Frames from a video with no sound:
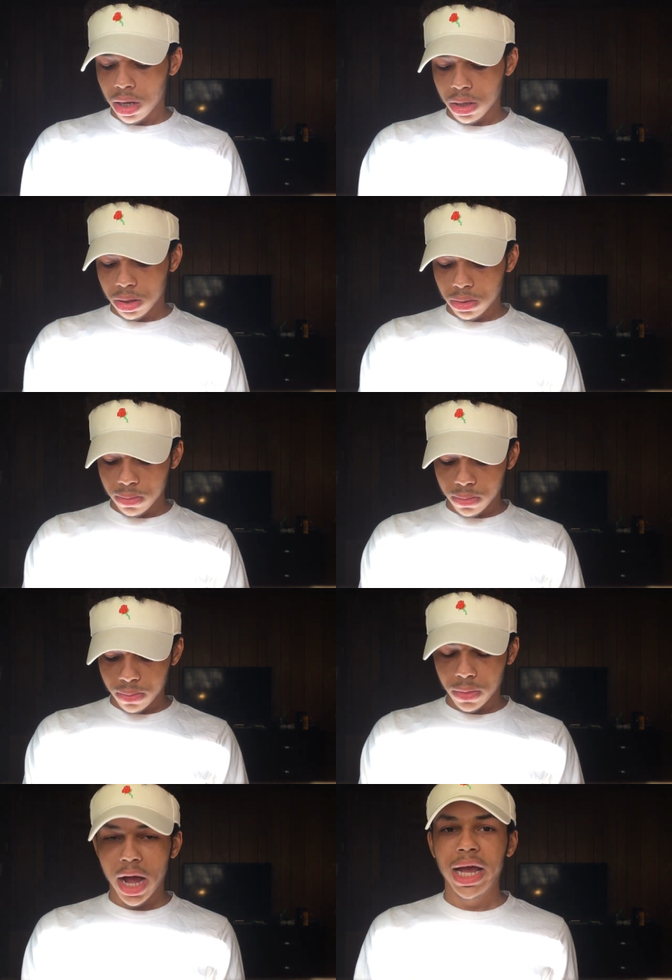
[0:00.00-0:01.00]
I
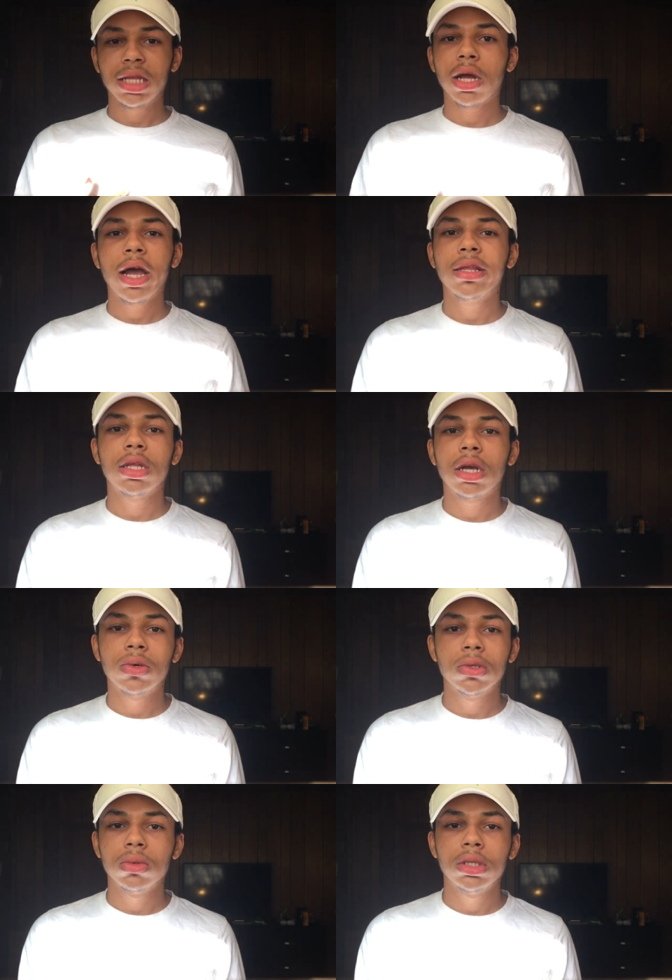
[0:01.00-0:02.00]
didn't think I
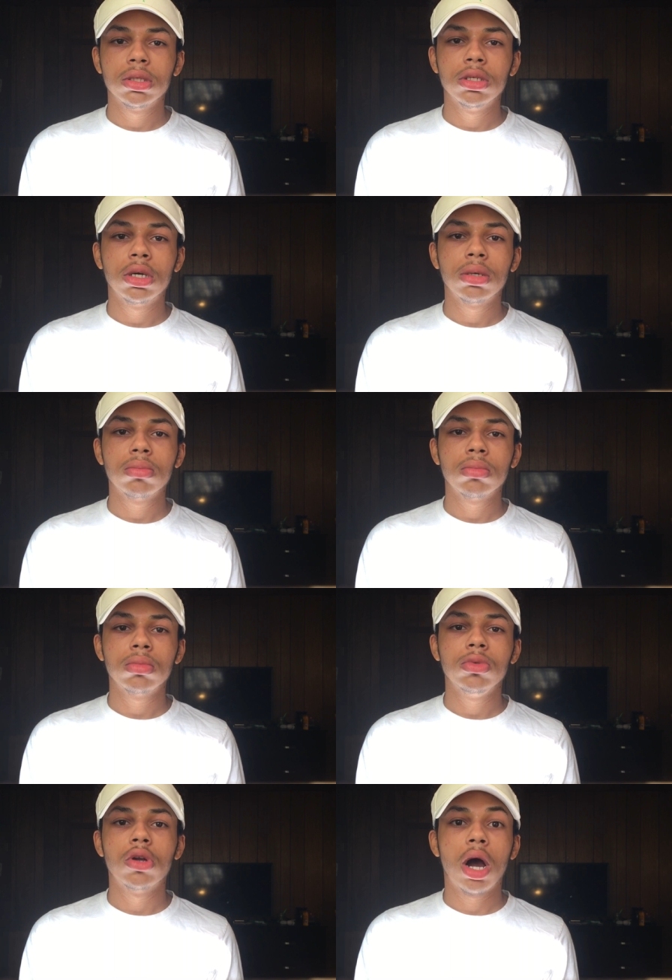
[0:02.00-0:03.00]
was gonna get the job.
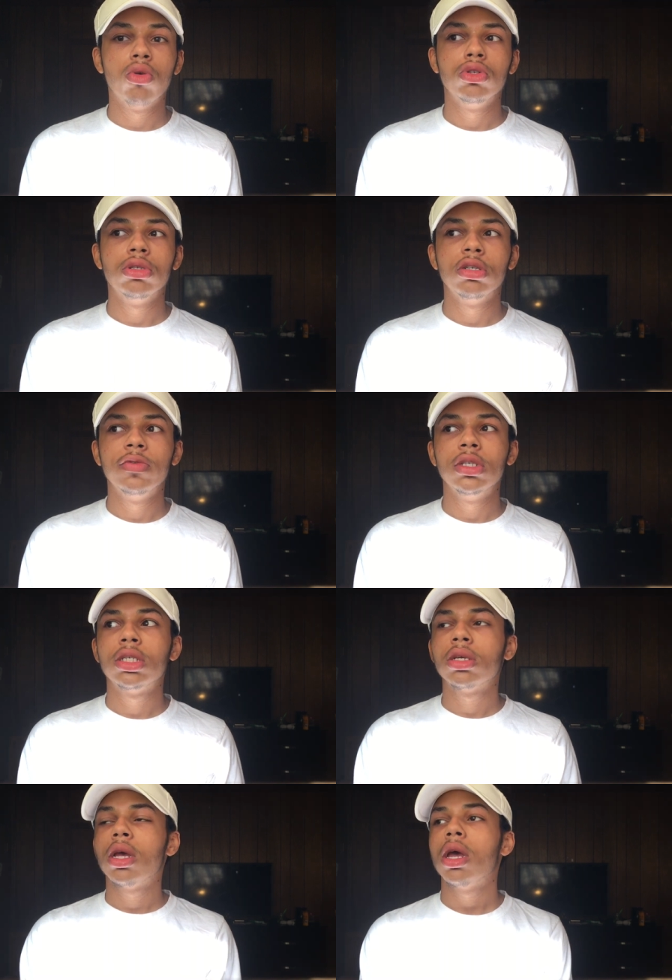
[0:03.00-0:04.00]
I was nervous.
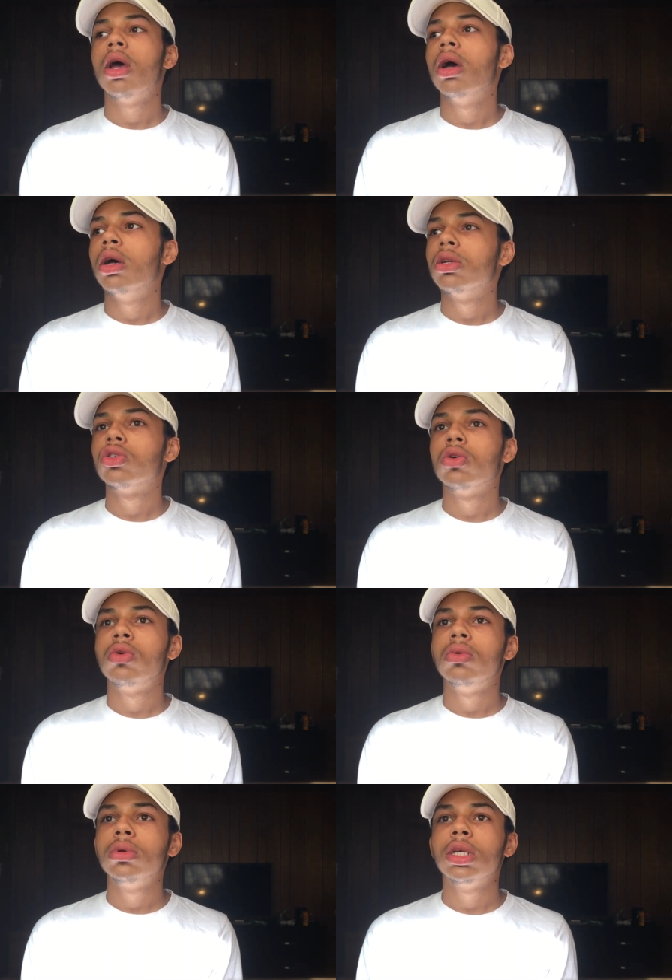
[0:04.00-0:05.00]

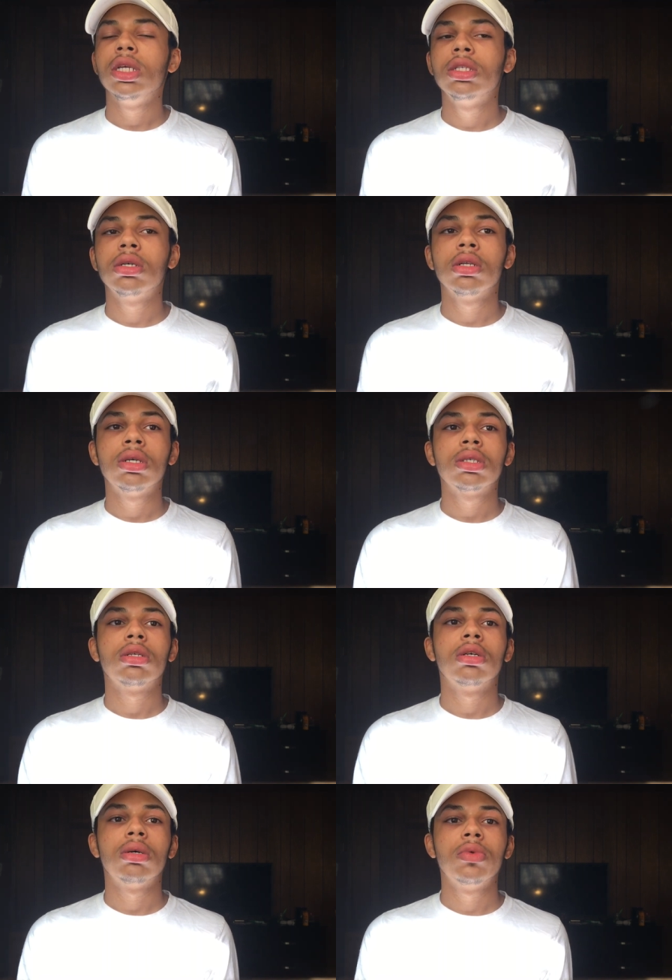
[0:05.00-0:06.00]
So he told us
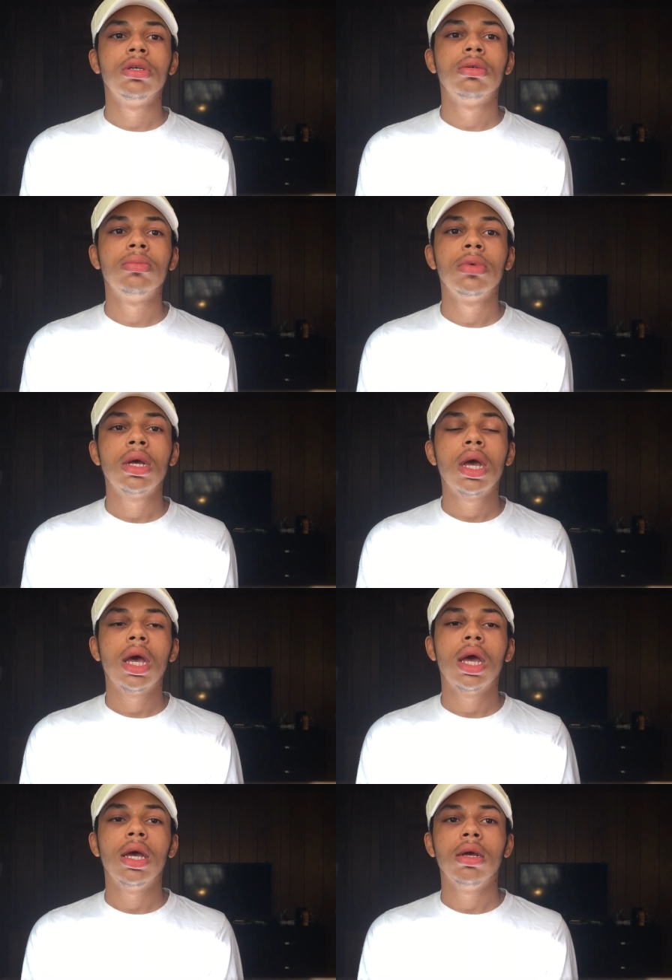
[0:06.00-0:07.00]
to come with him,
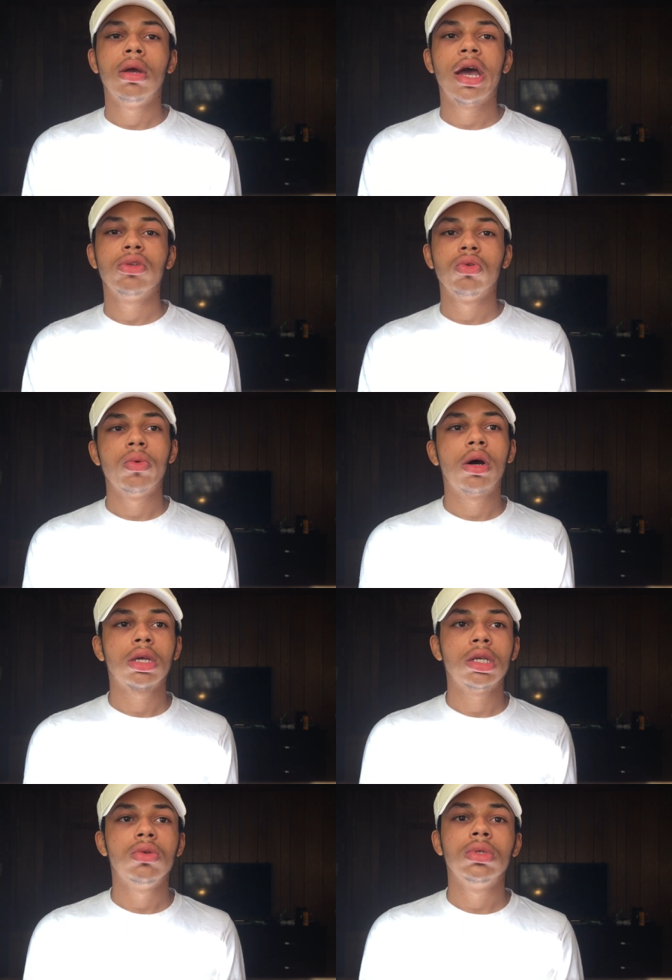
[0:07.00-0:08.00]
and as we were
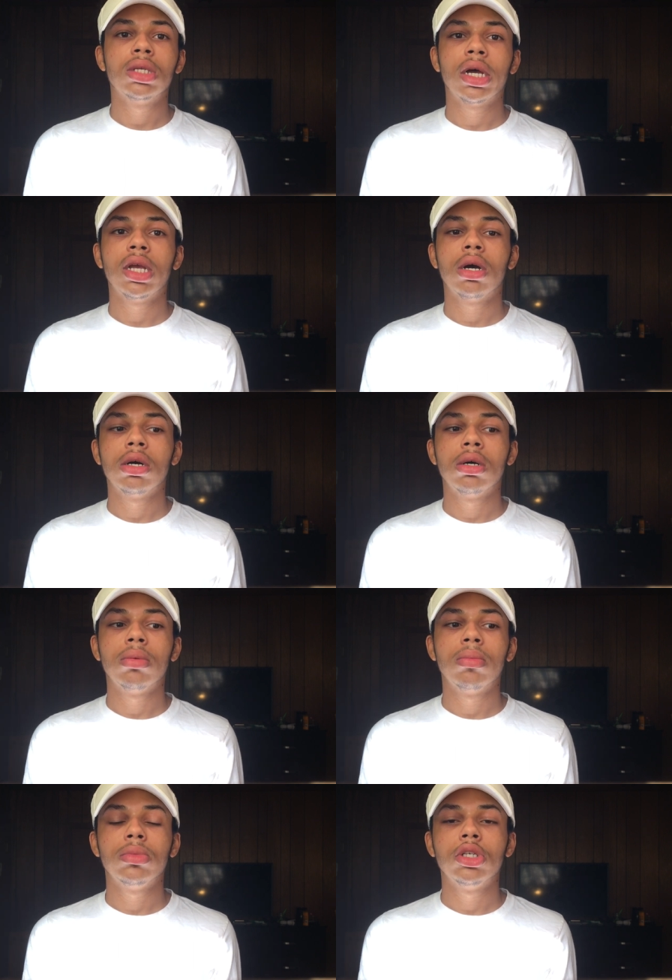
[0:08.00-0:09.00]
walking, he was like,
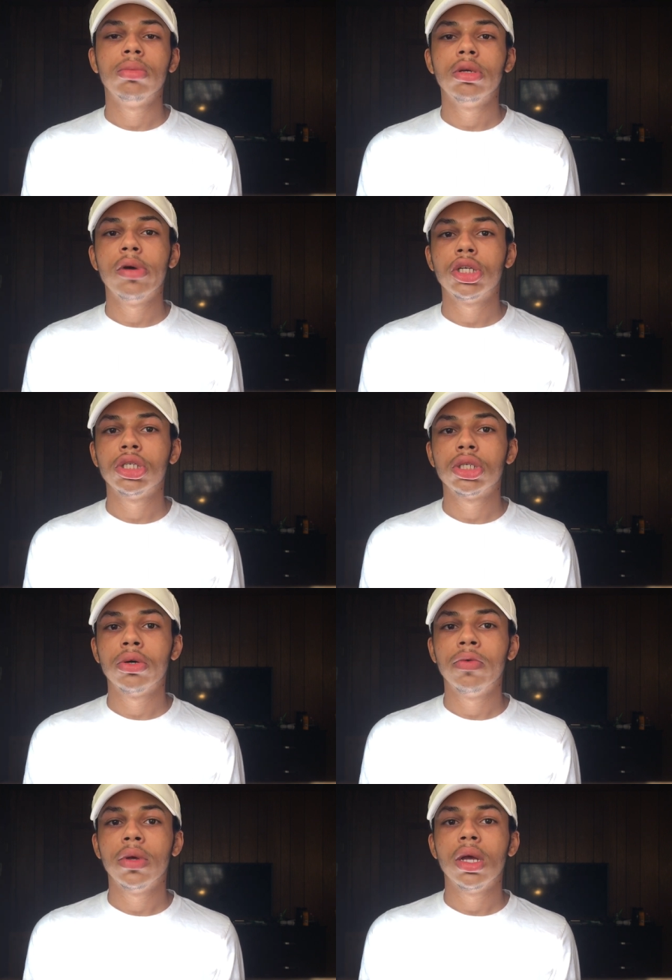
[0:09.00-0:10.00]
tell me about
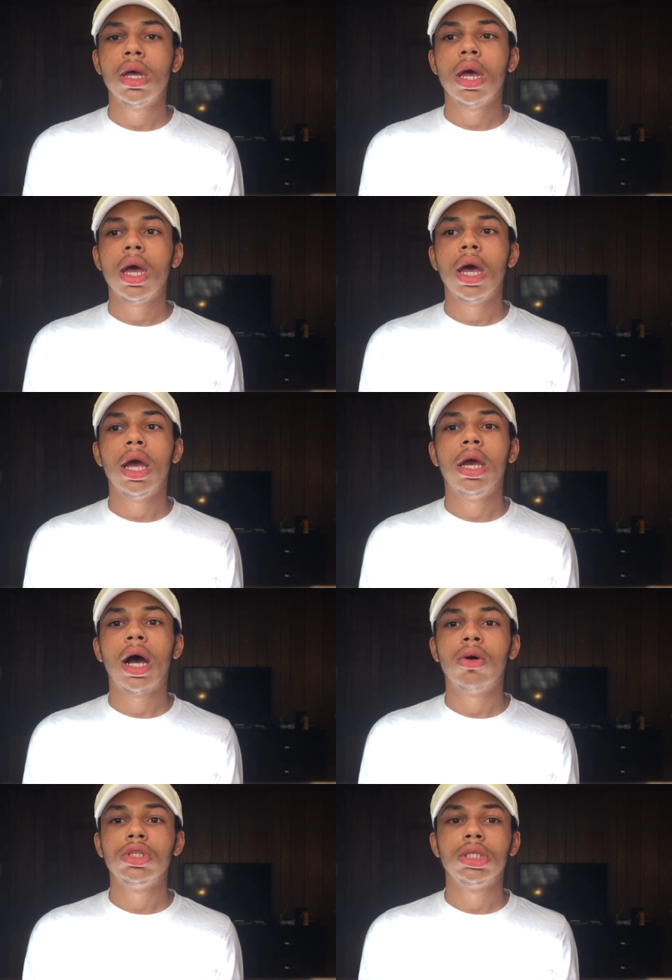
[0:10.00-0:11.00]
yourself. And
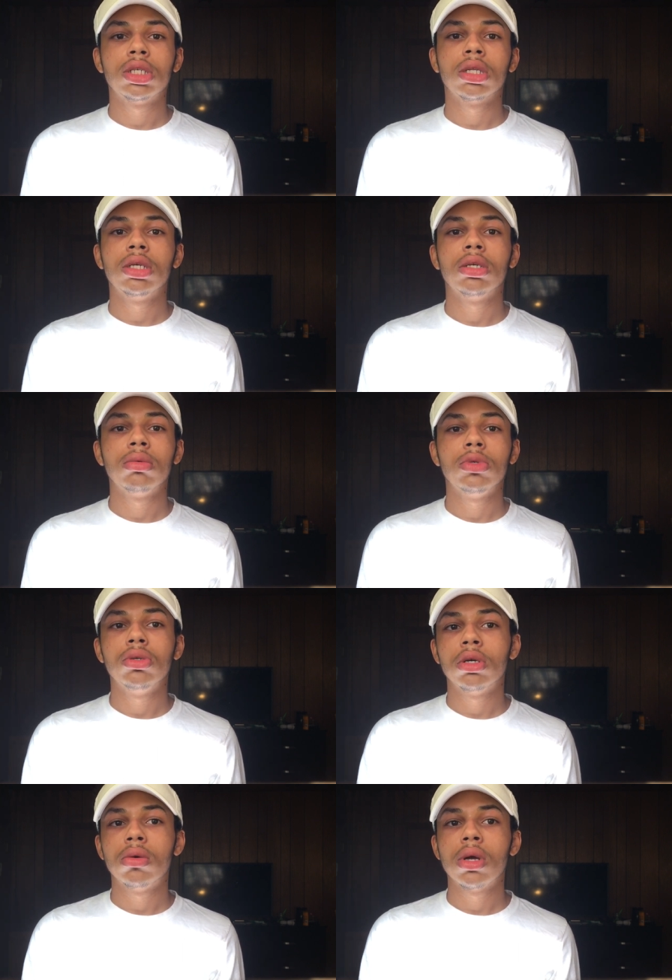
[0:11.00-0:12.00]
I was just telling him,
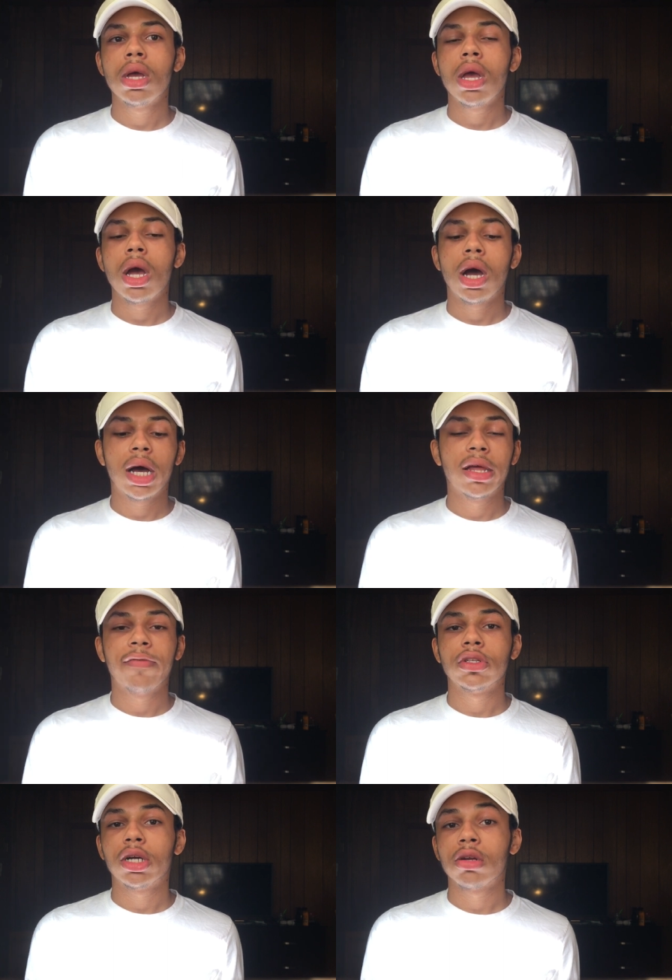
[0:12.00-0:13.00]
I like
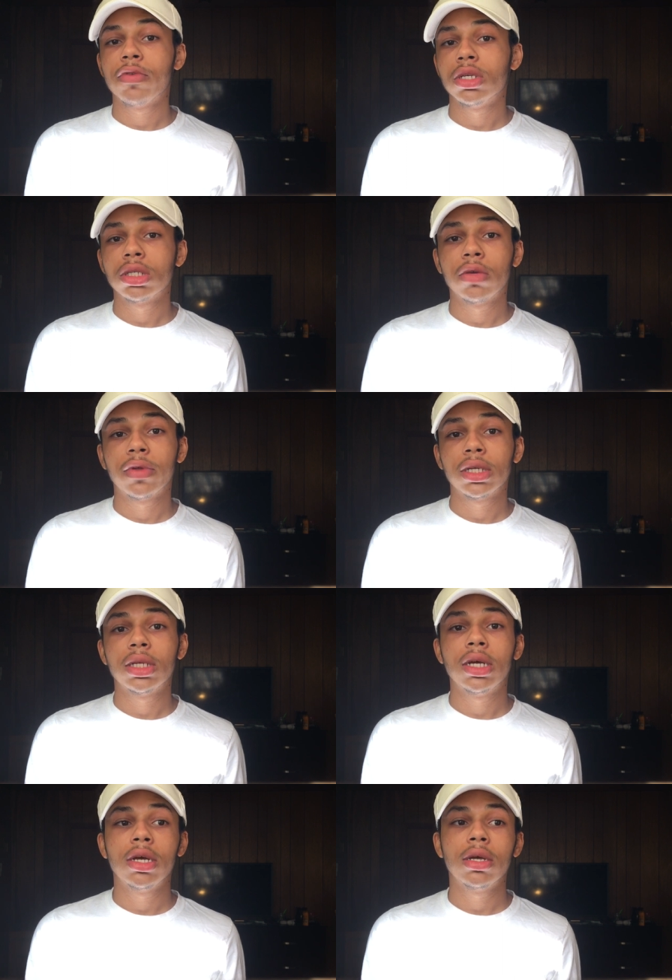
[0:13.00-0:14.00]
photography and stuff like
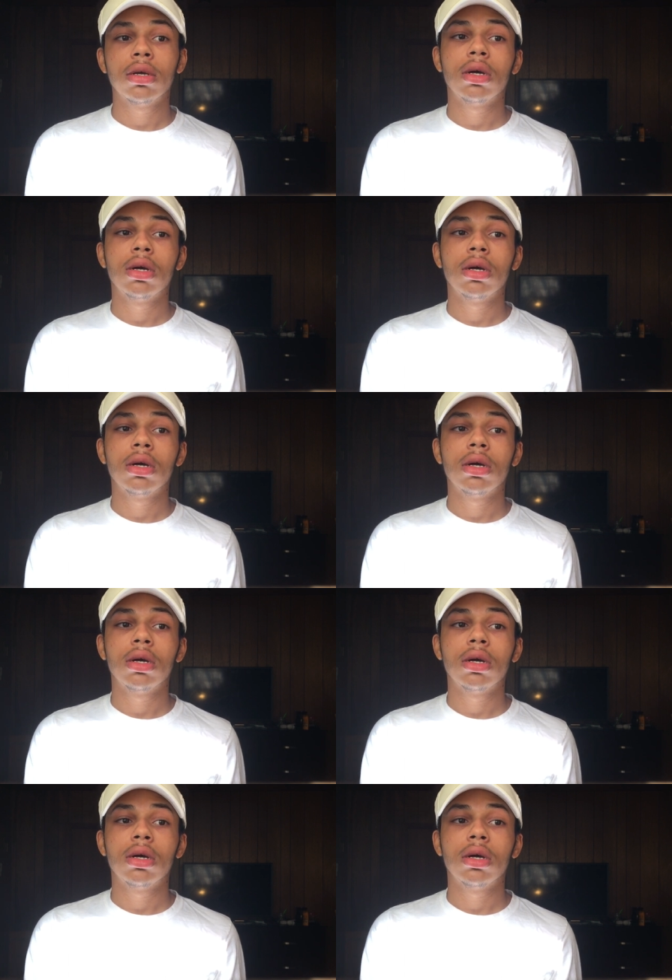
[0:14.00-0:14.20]
that.